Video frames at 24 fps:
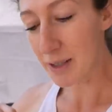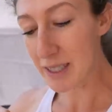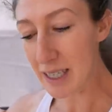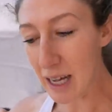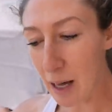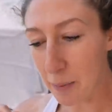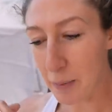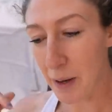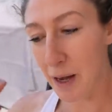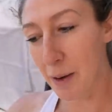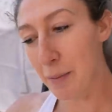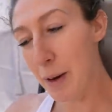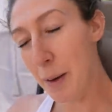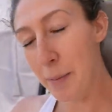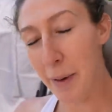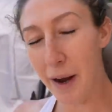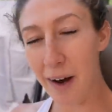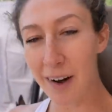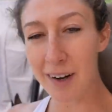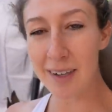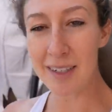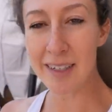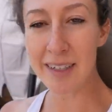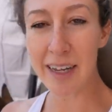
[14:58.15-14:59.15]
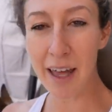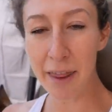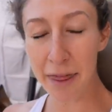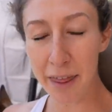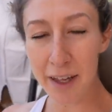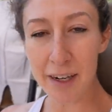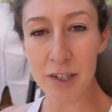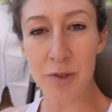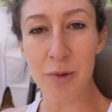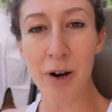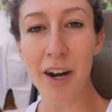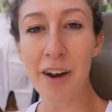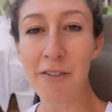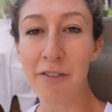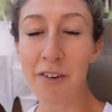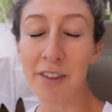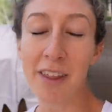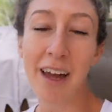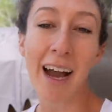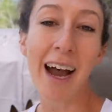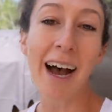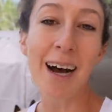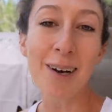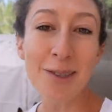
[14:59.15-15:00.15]
was helping my parents get things ready for
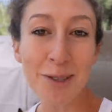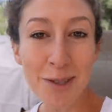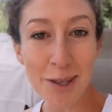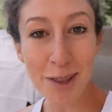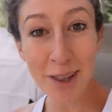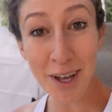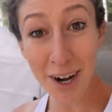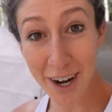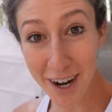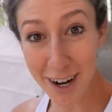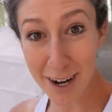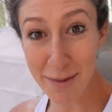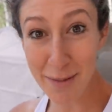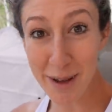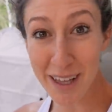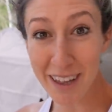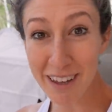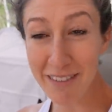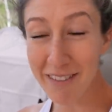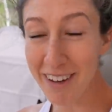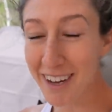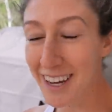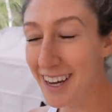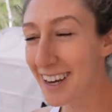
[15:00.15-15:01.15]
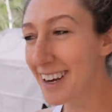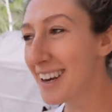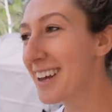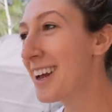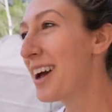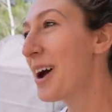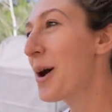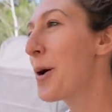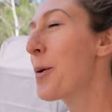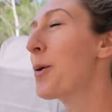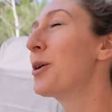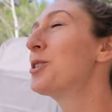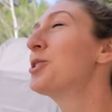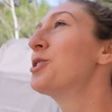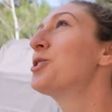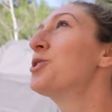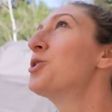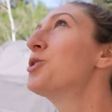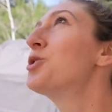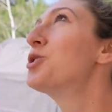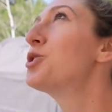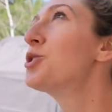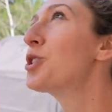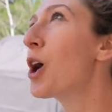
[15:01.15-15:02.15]
the house that they're gonna be living in, which is
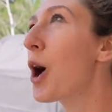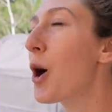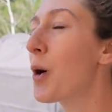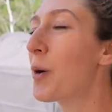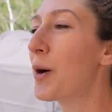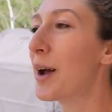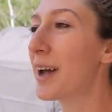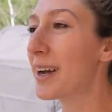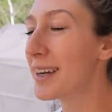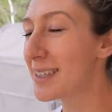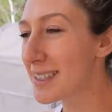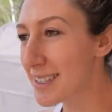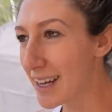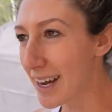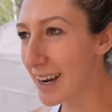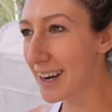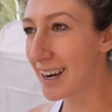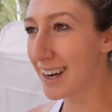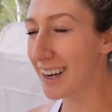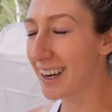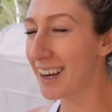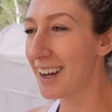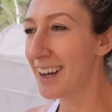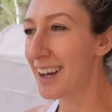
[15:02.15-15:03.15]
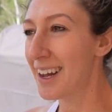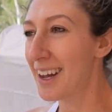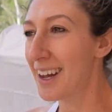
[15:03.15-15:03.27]
so exciting.